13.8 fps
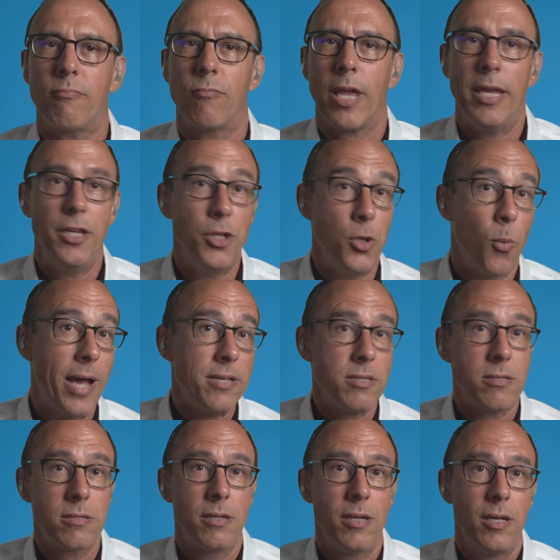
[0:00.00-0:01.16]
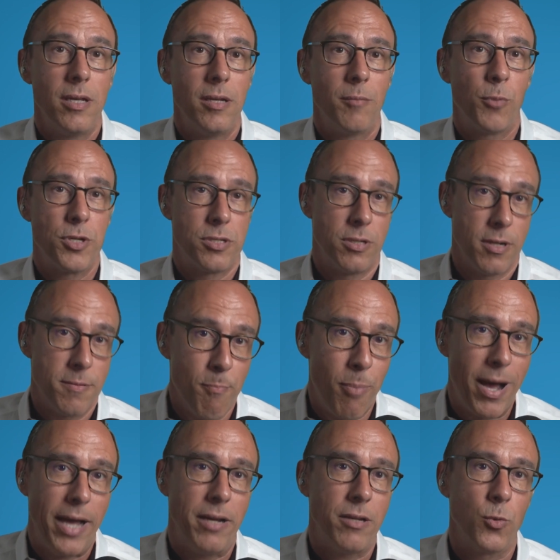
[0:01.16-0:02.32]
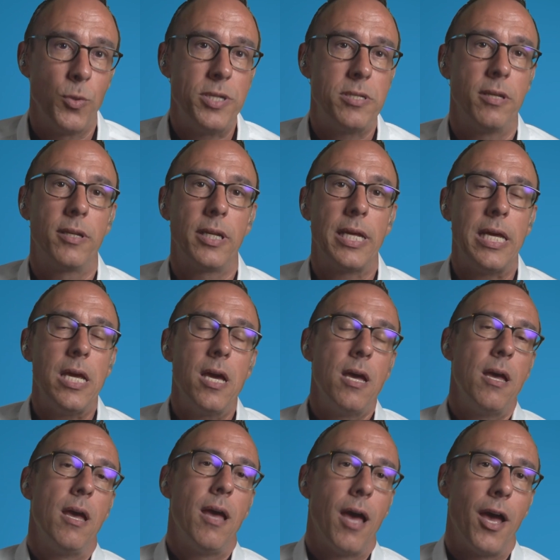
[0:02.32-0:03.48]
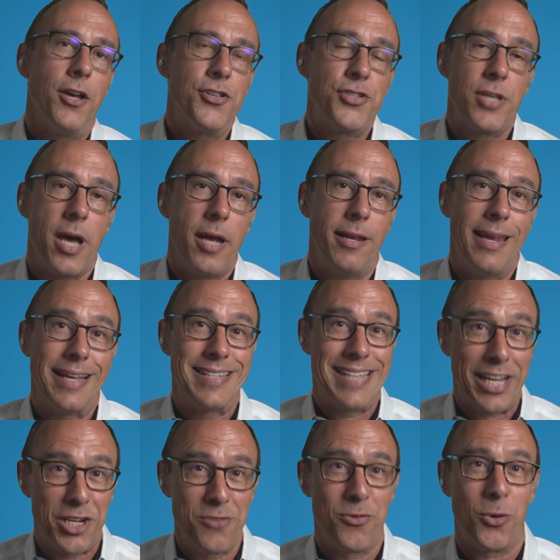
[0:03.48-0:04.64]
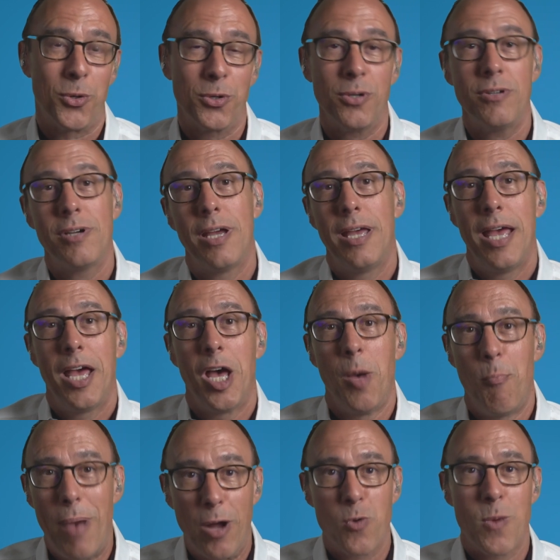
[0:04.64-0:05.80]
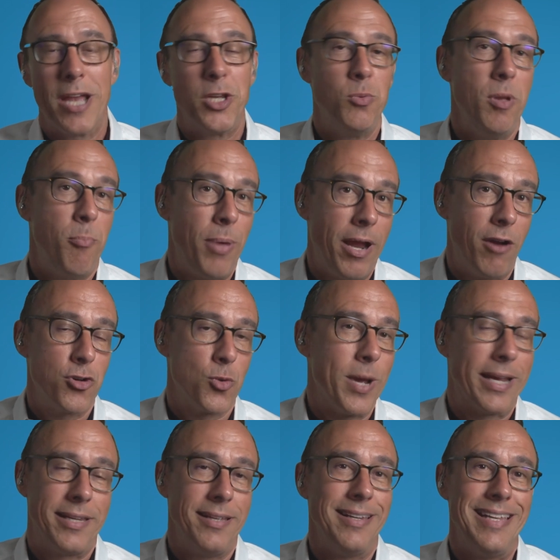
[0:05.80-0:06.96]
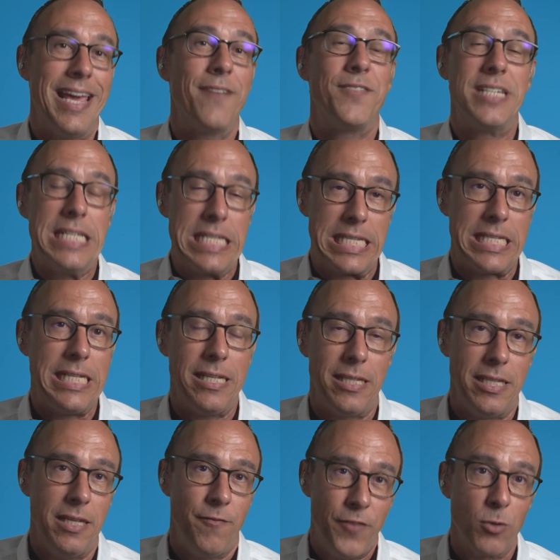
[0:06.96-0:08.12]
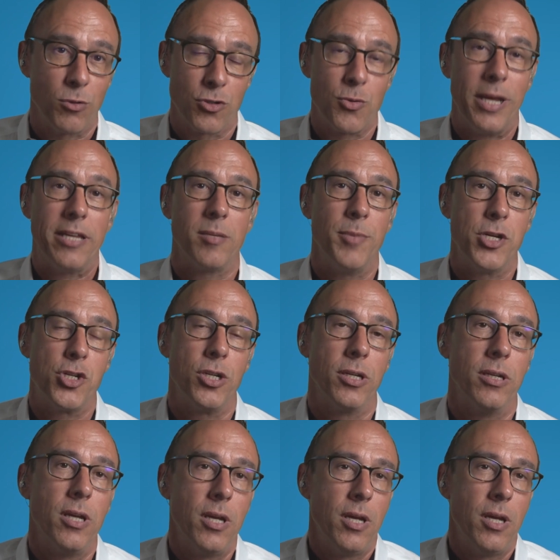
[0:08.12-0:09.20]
In the US, President Biden recently signed an executive order about right to repair, directing the FTC, the Federal Trade Commission,